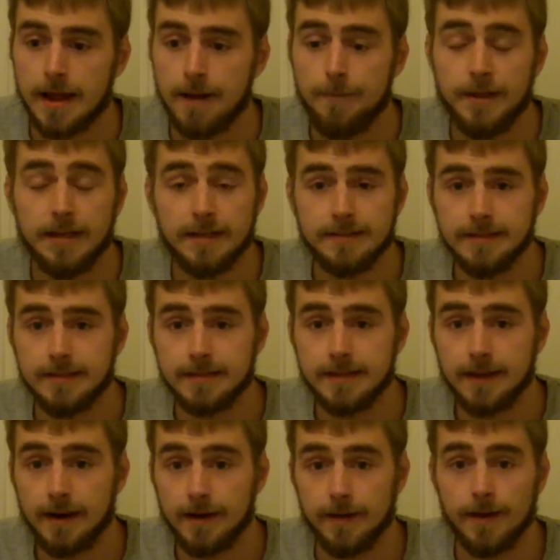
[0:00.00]
ability to
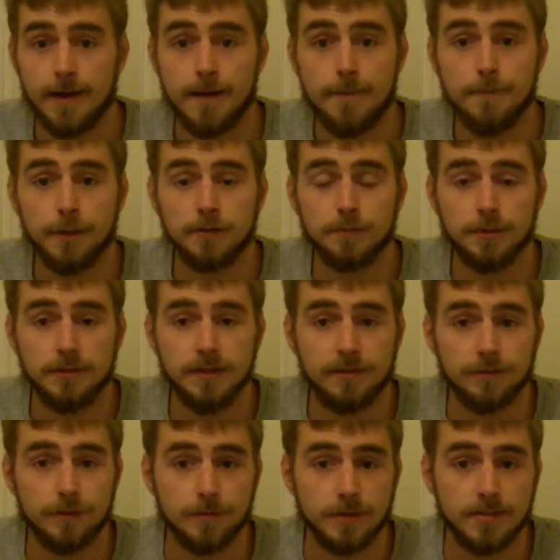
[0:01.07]
cut multiple
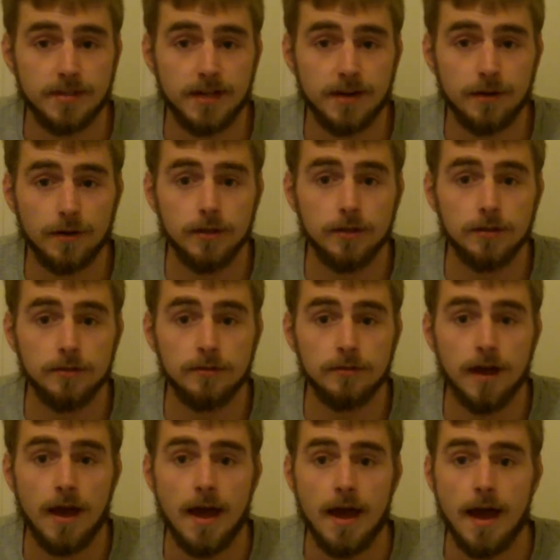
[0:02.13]
different
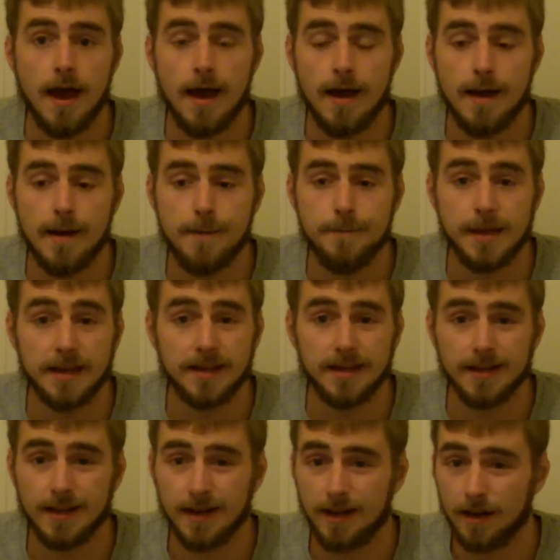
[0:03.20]
materials. It
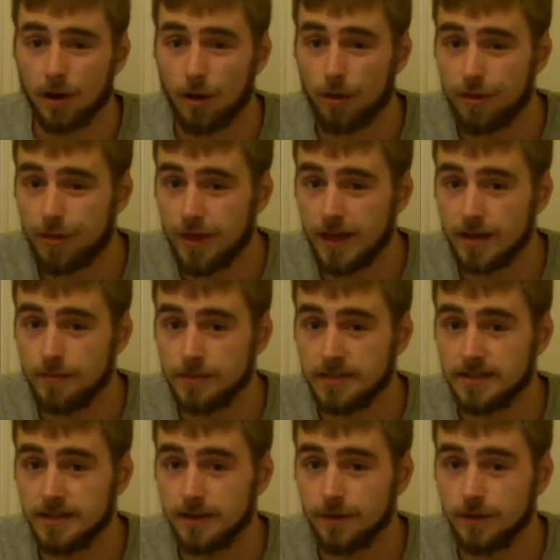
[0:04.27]
can cut a lot thicker
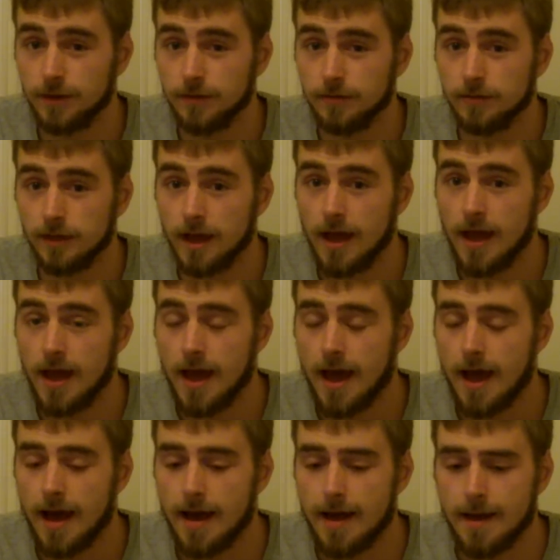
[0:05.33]
materials.
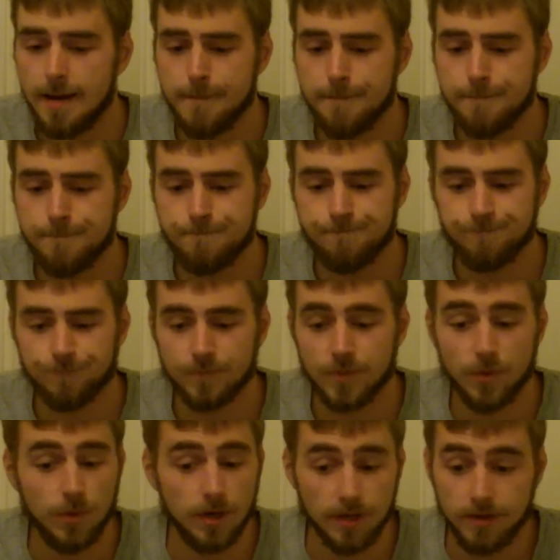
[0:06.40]

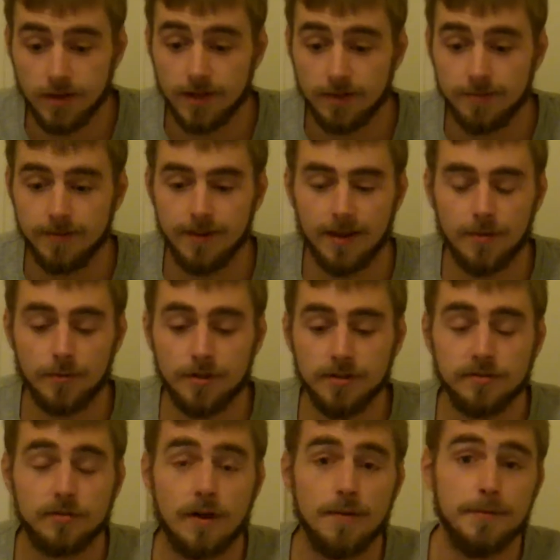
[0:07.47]
The word that would
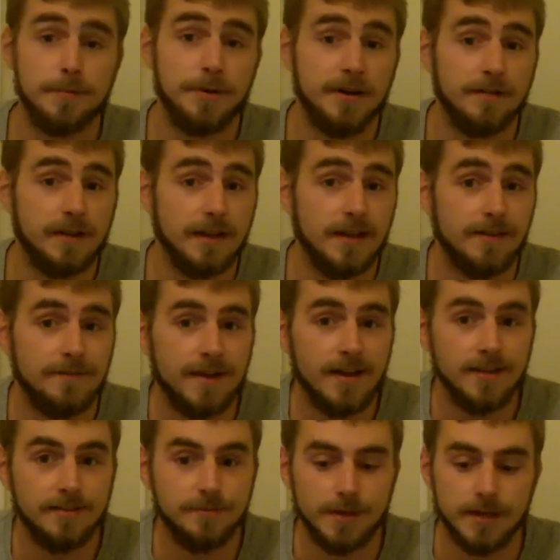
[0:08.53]
describe it perfectly
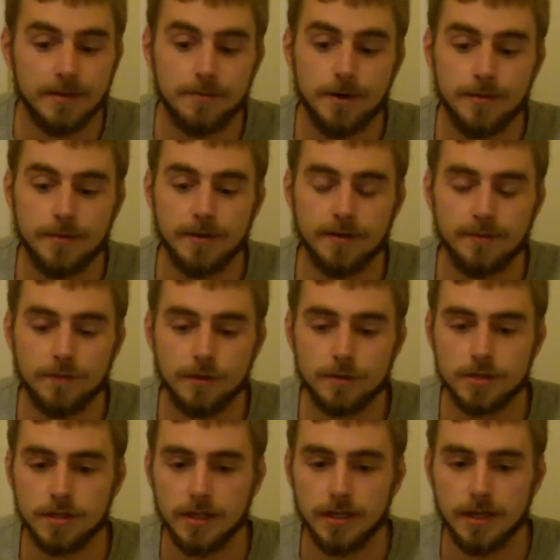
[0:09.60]
evades me at the moment,
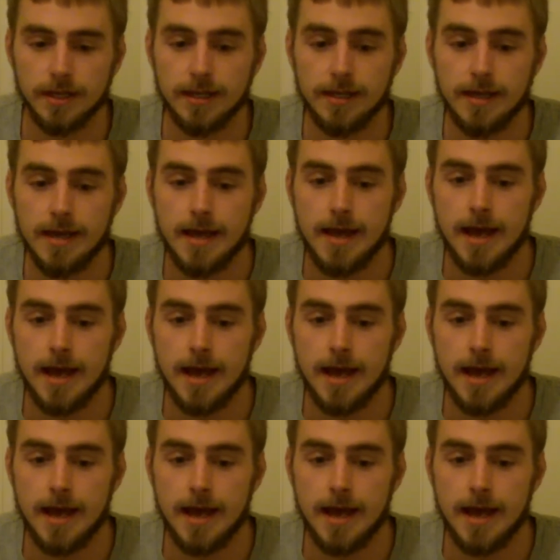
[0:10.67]
unfortunately.